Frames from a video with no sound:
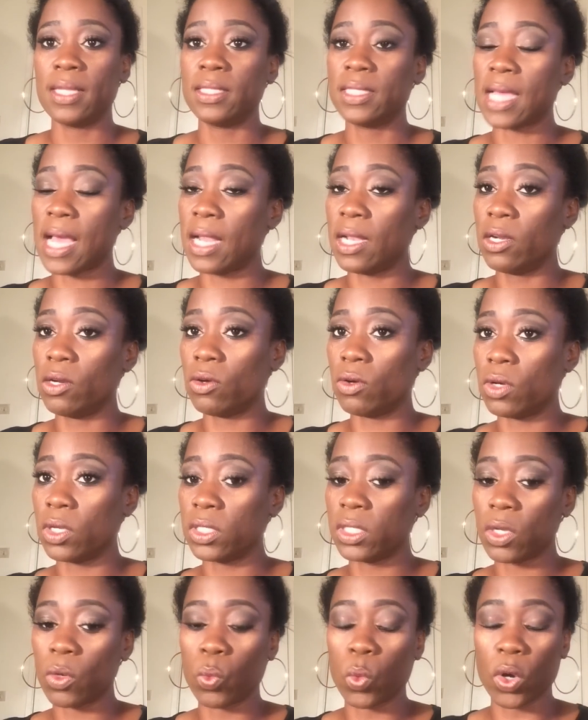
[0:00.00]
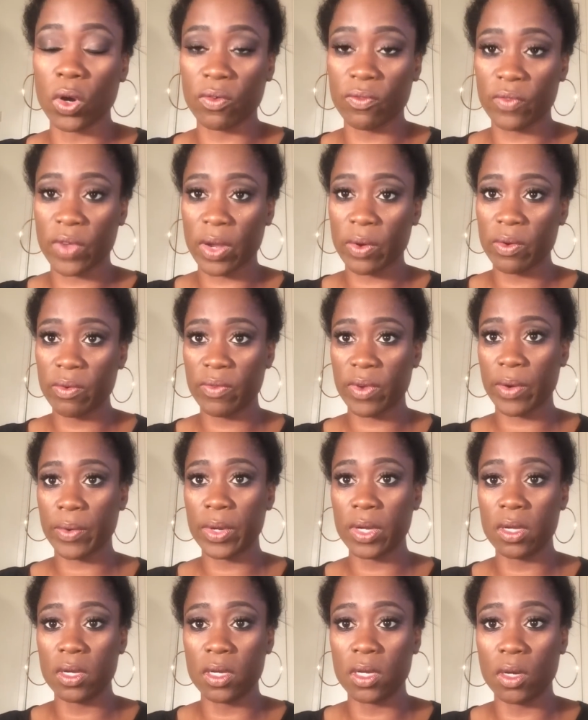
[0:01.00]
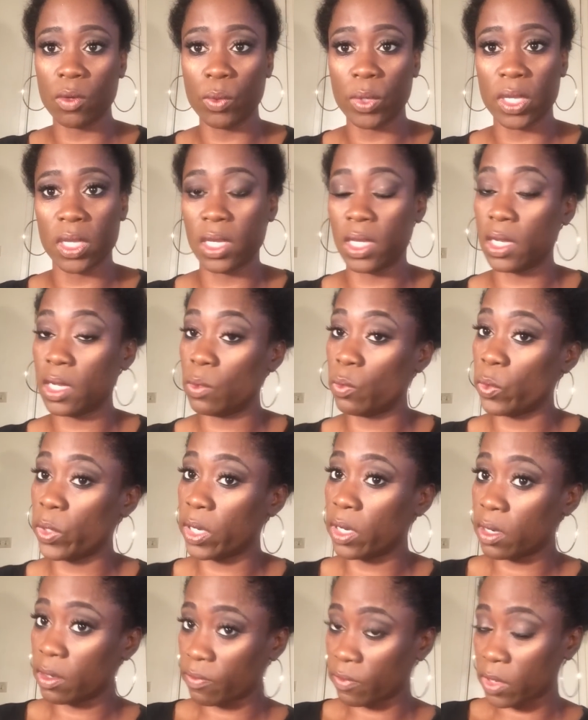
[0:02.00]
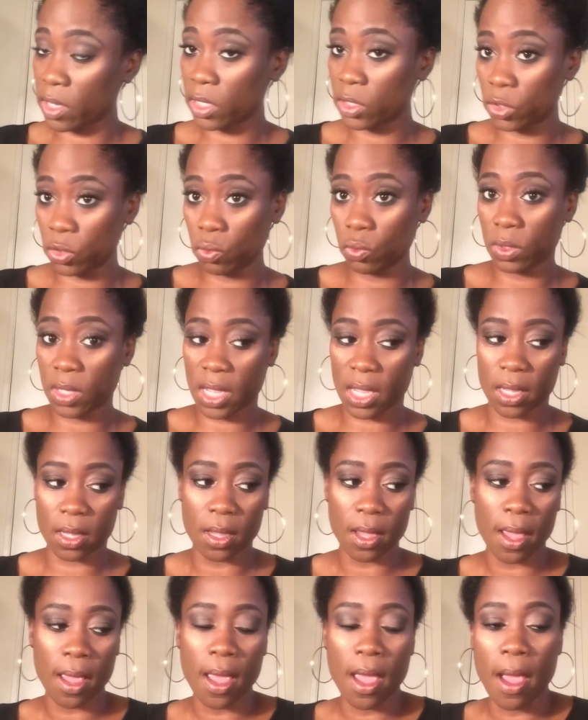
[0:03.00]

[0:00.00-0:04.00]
Tylenols work very, very good with getting rid of a toothache,